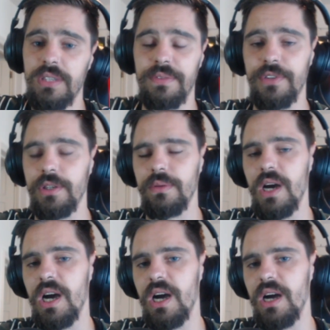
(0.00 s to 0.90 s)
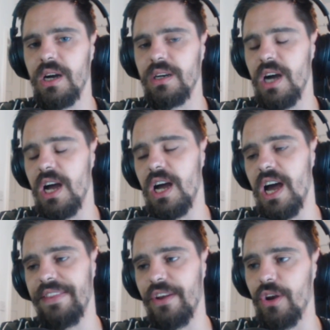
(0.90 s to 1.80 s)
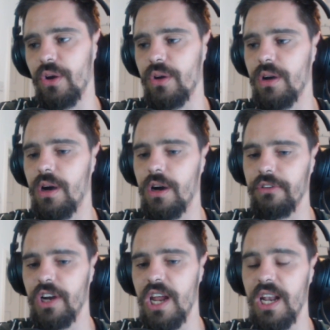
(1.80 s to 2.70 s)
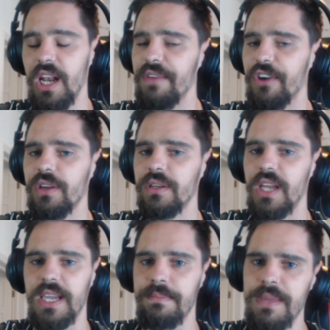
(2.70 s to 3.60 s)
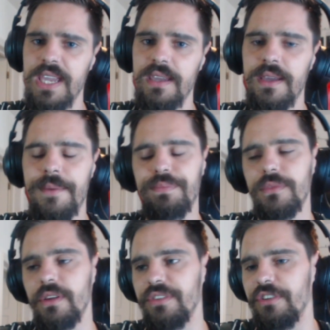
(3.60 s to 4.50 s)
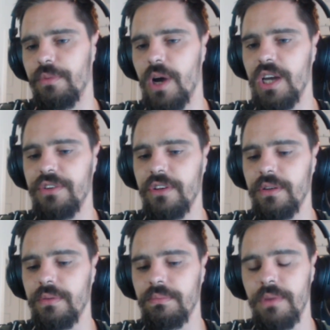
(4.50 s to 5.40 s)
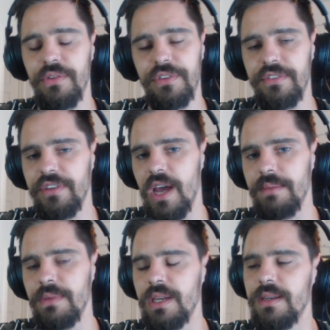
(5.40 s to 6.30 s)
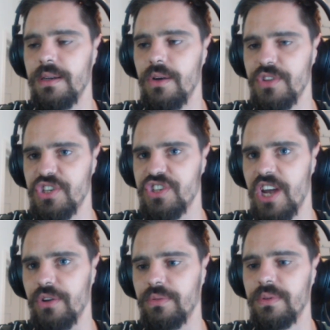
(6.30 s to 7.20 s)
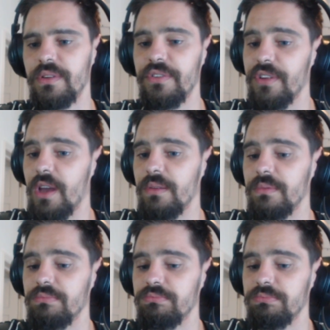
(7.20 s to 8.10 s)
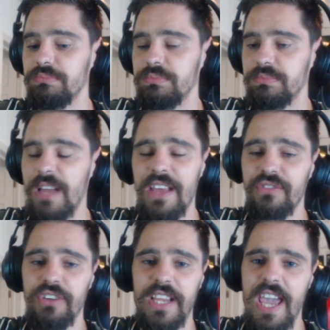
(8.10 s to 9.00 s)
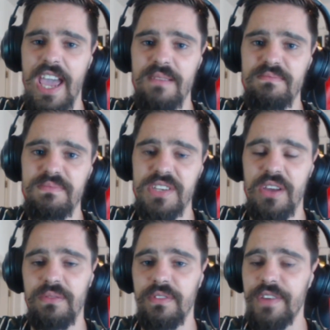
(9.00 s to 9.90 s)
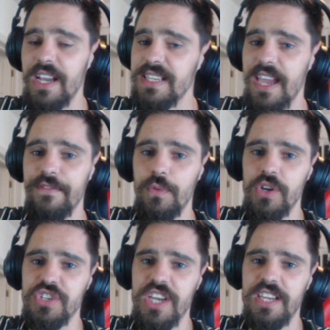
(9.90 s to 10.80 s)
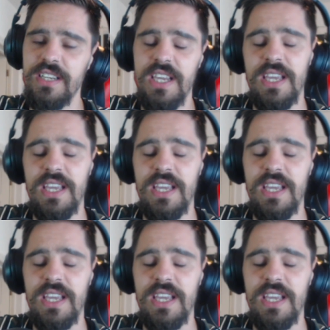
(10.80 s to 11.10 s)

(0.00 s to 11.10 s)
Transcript: If you are uh, an analog horror lover like me, this is what I do most of the time on this channel. So that's really it. So thanks again for watching.